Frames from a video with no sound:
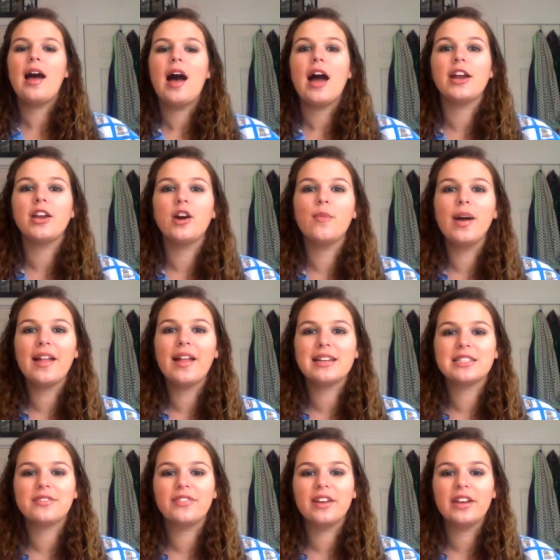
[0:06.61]
I know my last
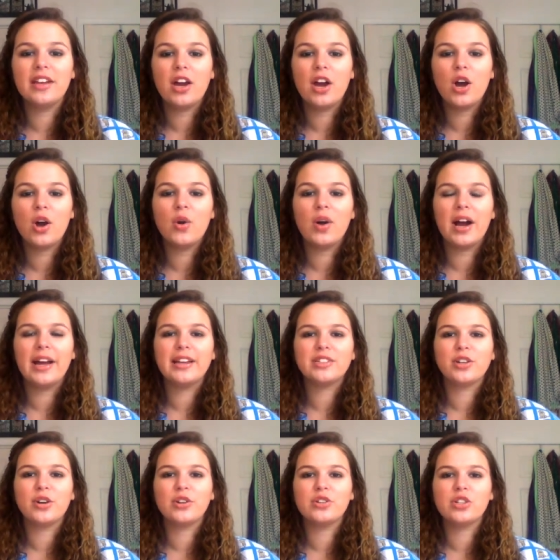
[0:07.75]
video, I
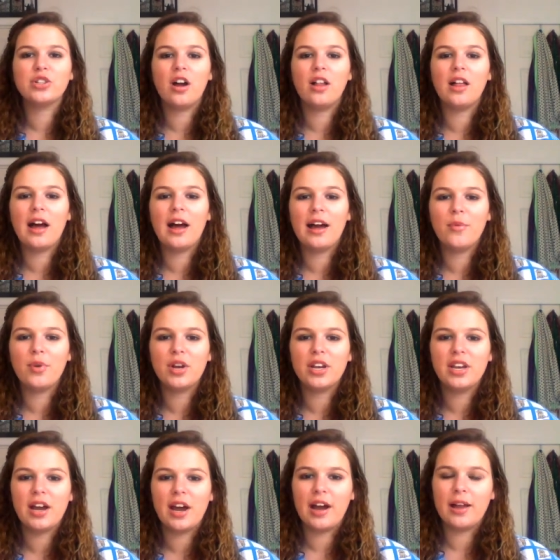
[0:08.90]
told y'all I would
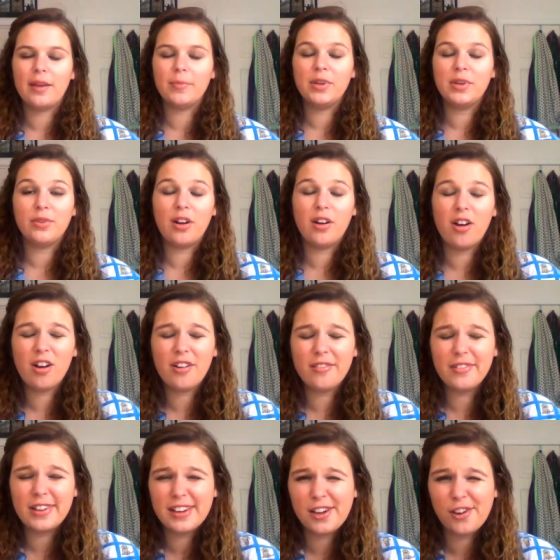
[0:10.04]
not be doing a haul
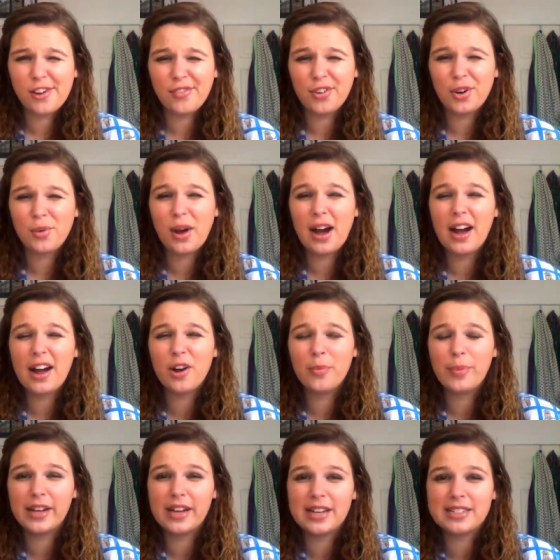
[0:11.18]
video for a while
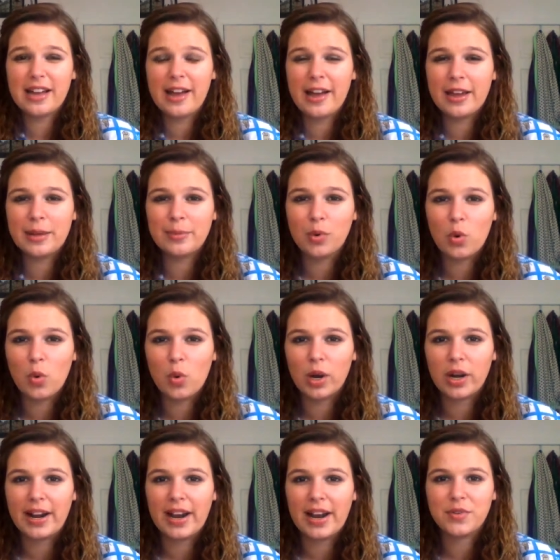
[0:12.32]
because I am whore
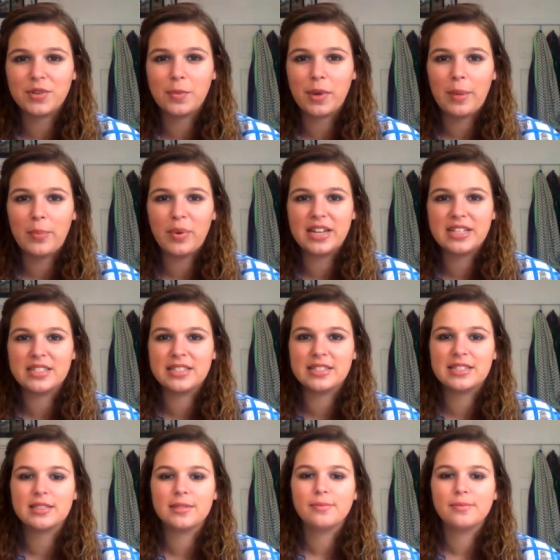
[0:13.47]
and have to buy presents.